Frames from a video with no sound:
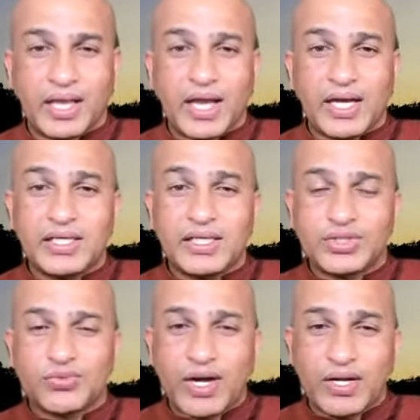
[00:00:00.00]
And it
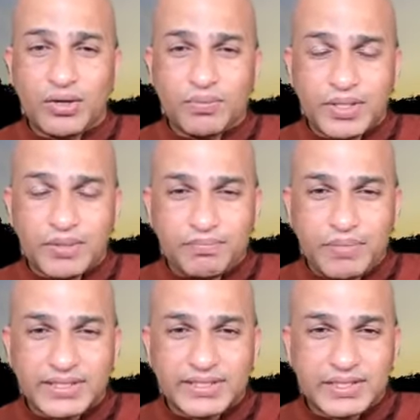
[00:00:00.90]
is one of the
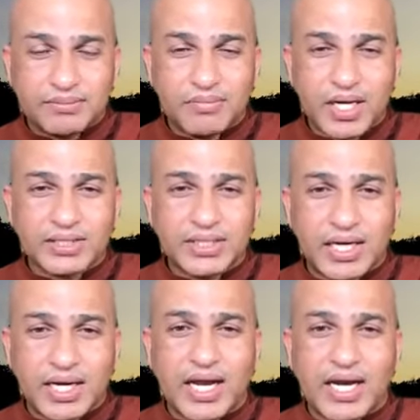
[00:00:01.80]
best
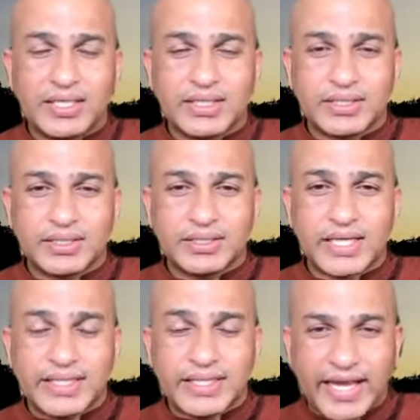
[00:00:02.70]
martial art
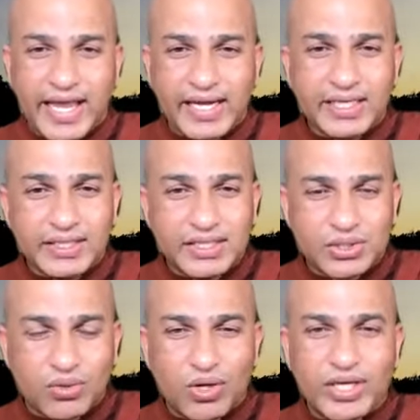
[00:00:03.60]
that carry this
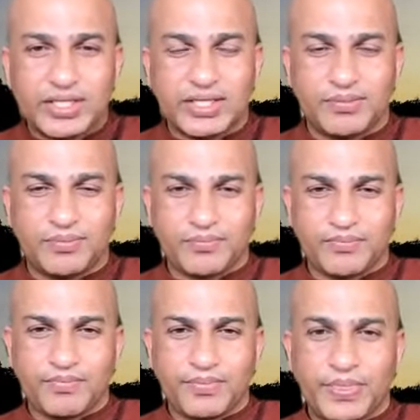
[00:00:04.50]
quality.
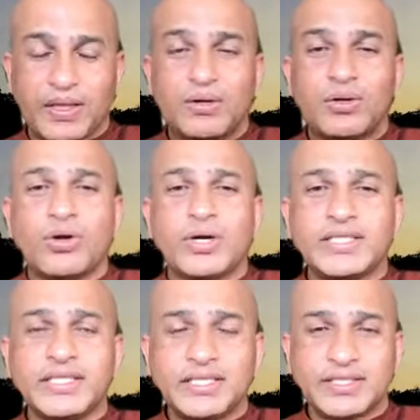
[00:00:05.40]
No
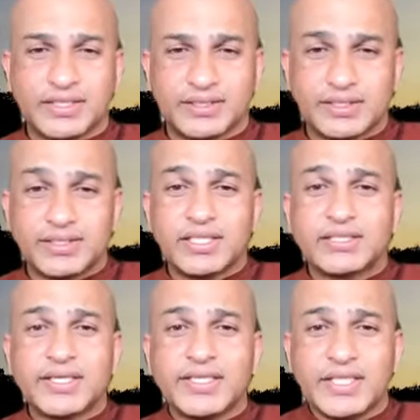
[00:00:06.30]
resistance,
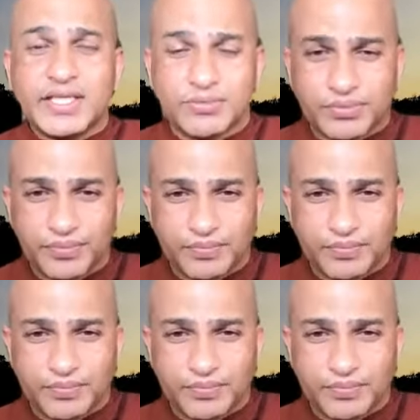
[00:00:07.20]
just receive.